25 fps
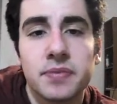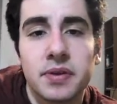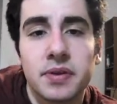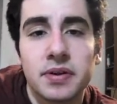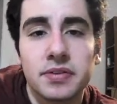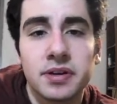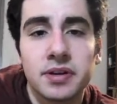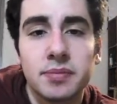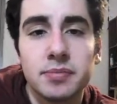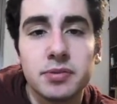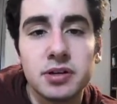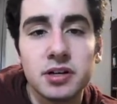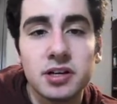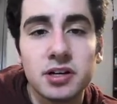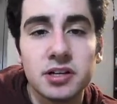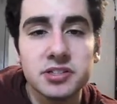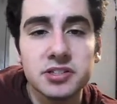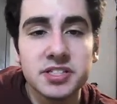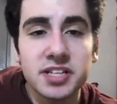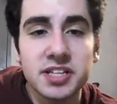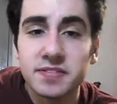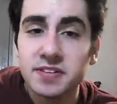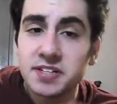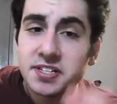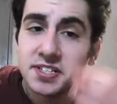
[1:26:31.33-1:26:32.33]
Number
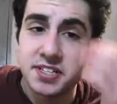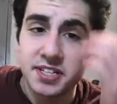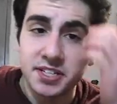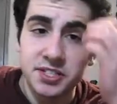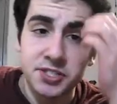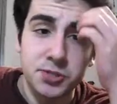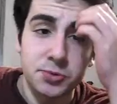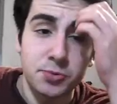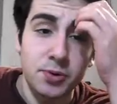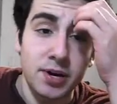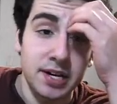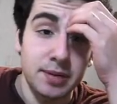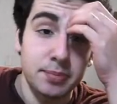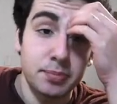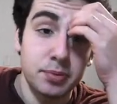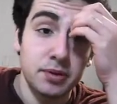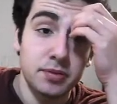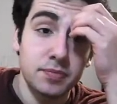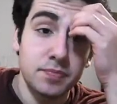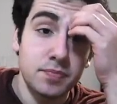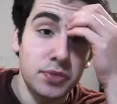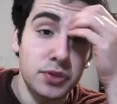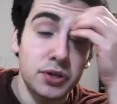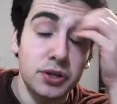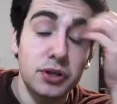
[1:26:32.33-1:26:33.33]
176, swipe.
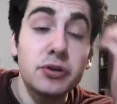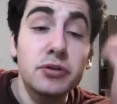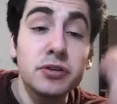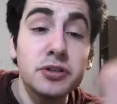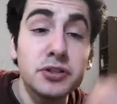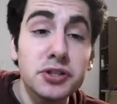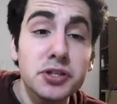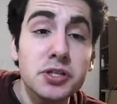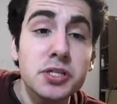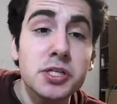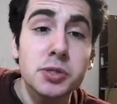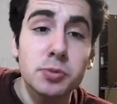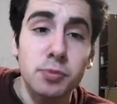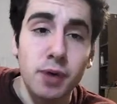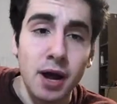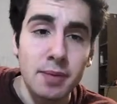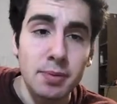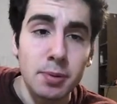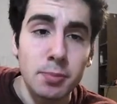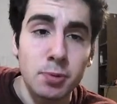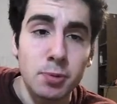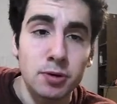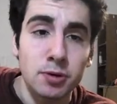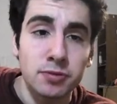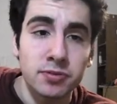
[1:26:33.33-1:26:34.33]
You can just swipe a
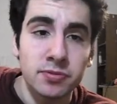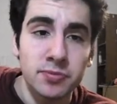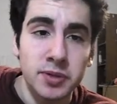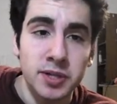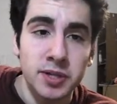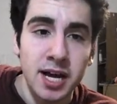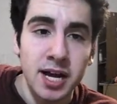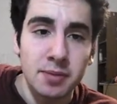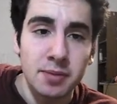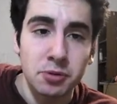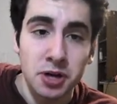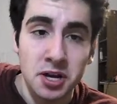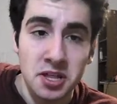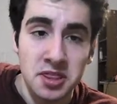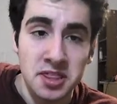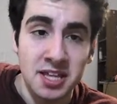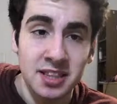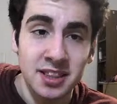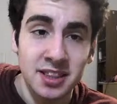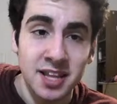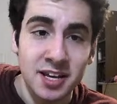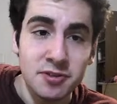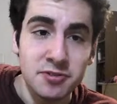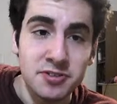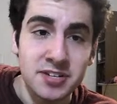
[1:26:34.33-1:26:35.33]
book from the library. They'd
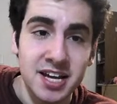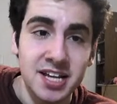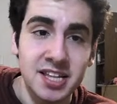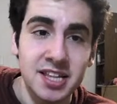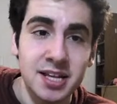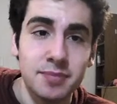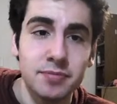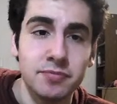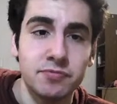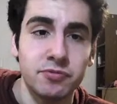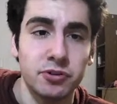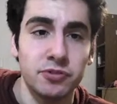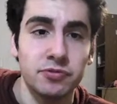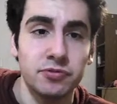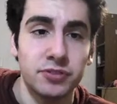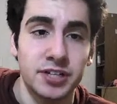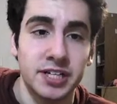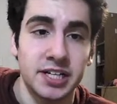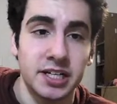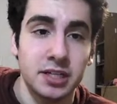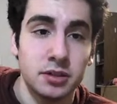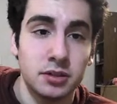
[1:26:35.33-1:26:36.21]
let you take them for free.